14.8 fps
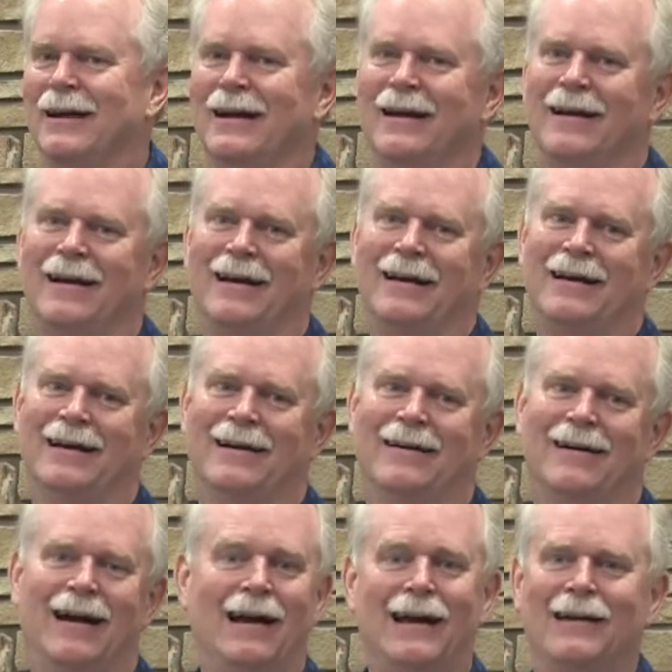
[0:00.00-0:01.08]
and
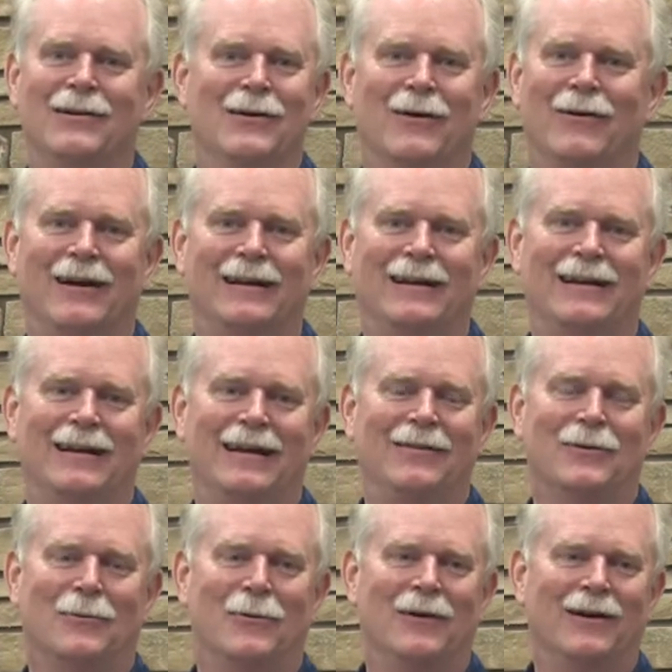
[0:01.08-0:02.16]
I had no idea
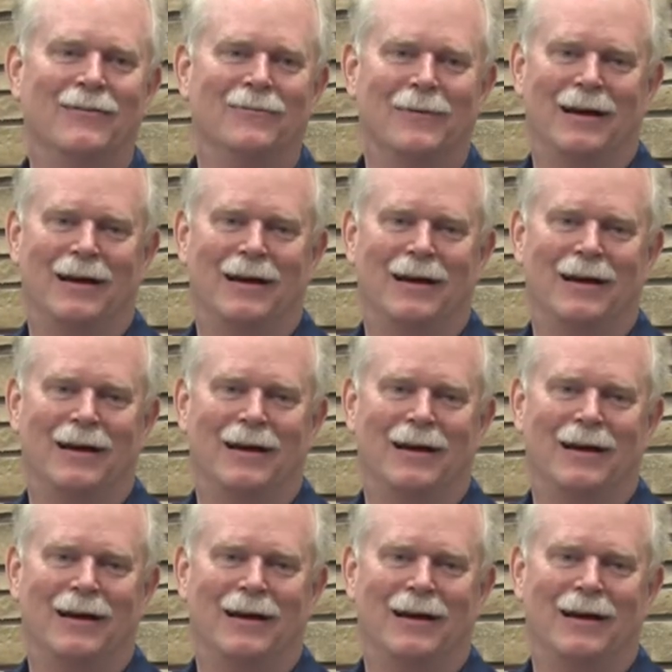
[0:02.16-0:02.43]
either one of them.